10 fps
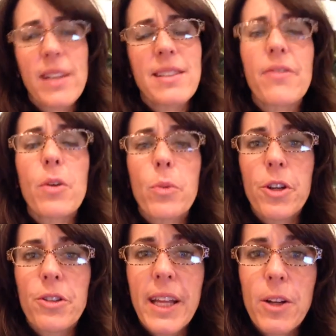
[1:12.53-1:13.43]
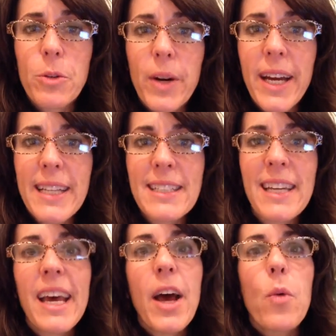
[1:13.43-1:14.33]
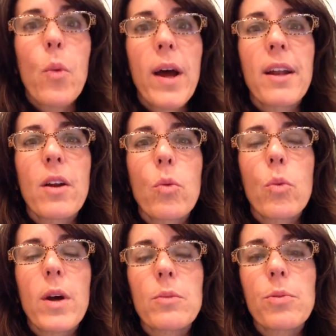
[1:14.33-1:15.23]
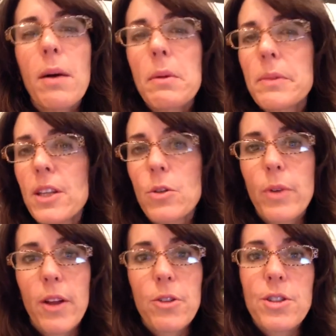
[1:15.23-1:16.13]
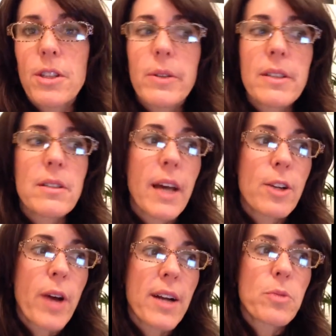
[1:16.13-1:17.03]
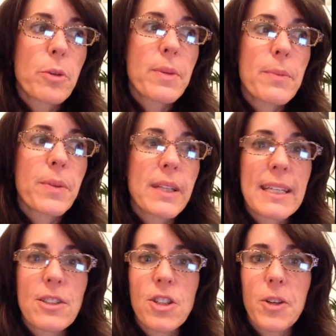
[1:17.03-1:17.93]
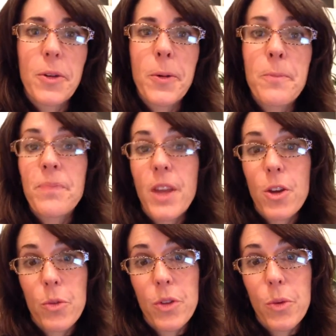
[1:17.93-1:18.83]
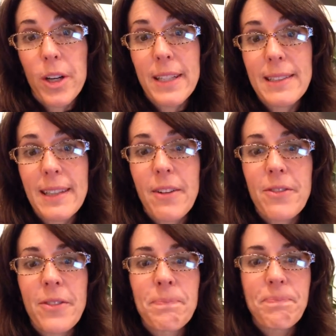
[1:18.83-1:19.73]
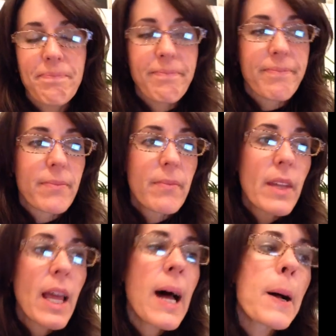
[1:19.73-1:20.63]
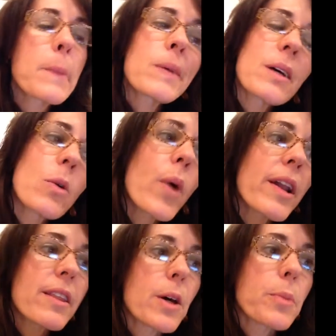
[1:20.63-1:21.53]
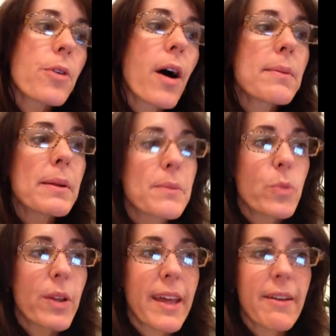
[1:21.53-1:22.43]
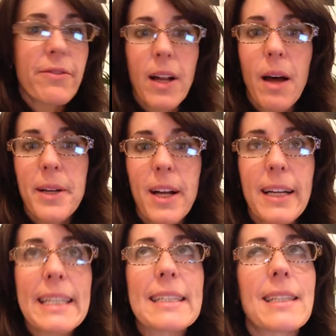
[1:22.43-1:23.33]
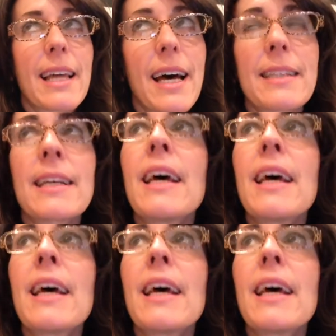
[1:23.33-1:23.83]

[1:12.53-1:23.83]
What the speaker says: if it were your legal right, when what probably you'd rather do is attract more people into the work itself? One of the problems with that phenomenon is that